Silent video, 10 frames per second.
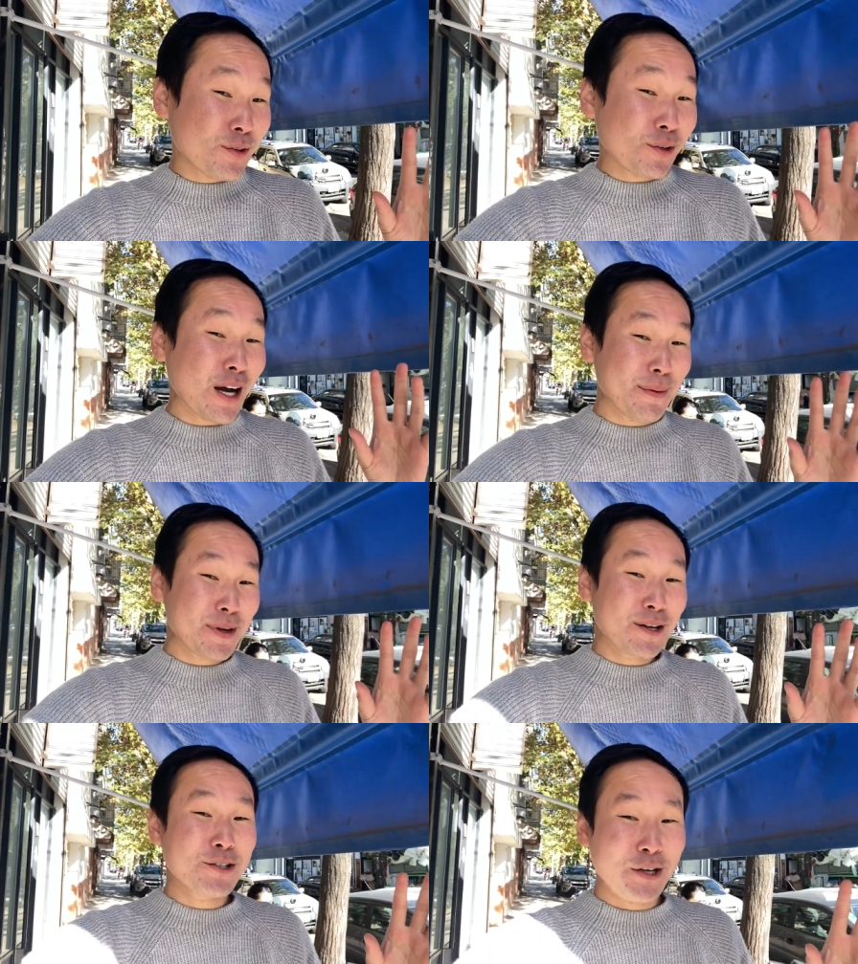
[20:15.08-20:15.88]
come
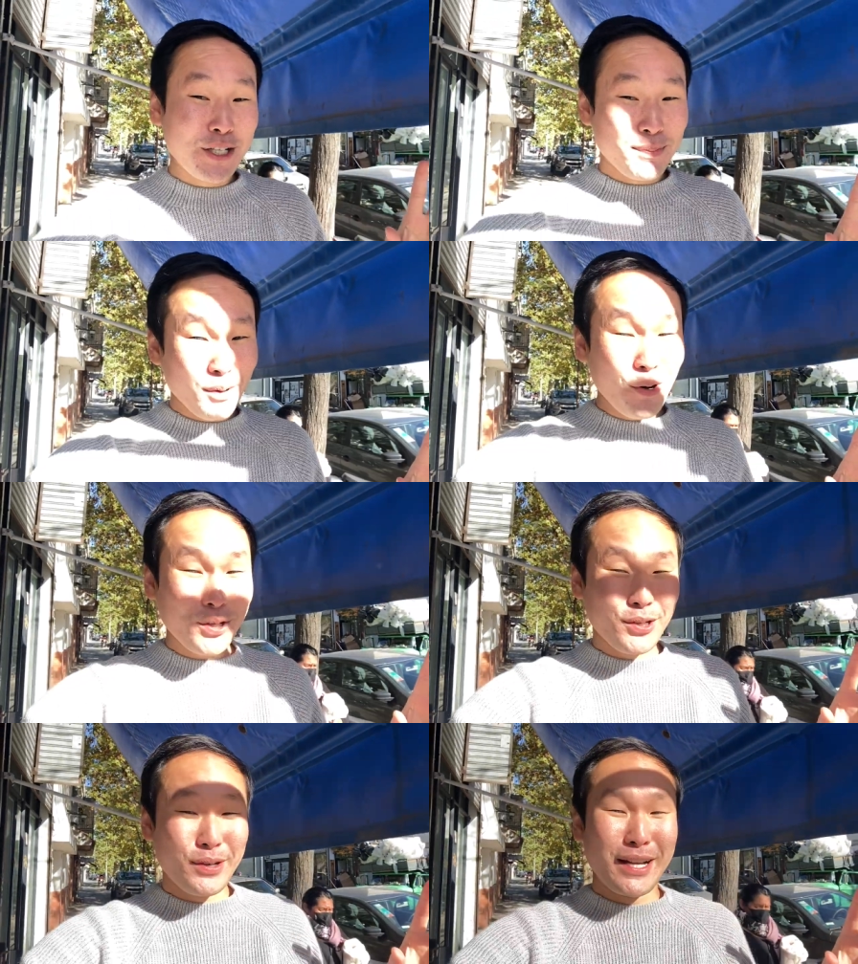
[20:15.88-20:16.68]
here to explore
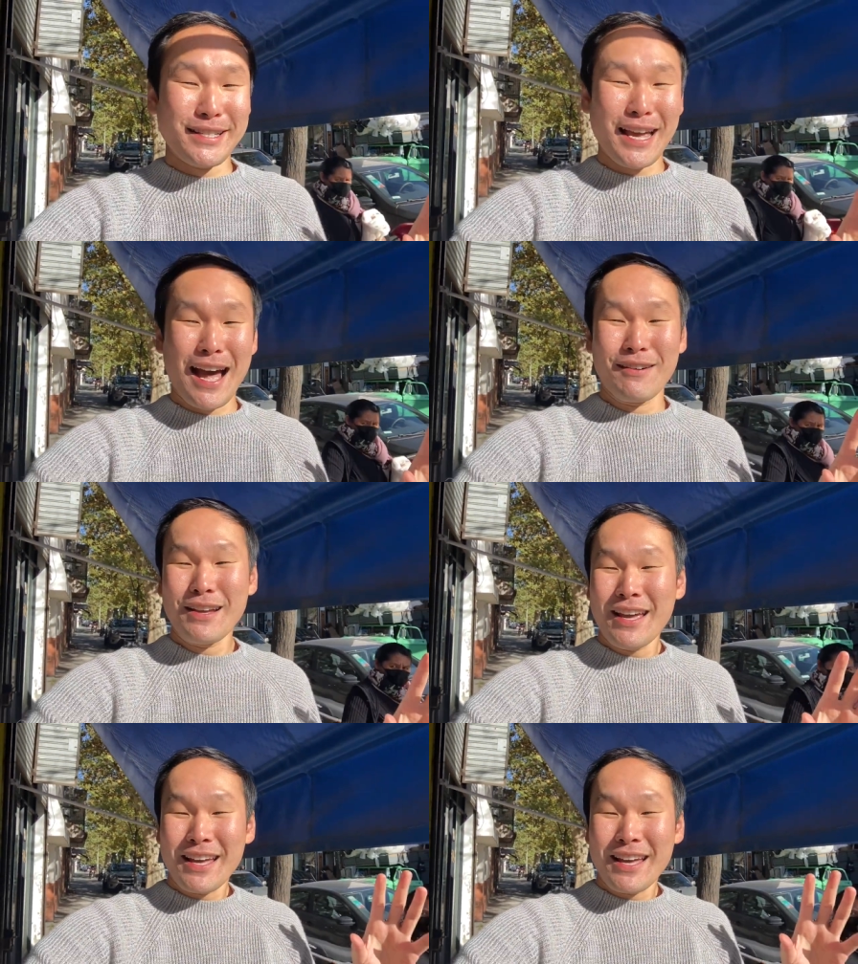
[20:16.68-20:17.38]
Koreatown,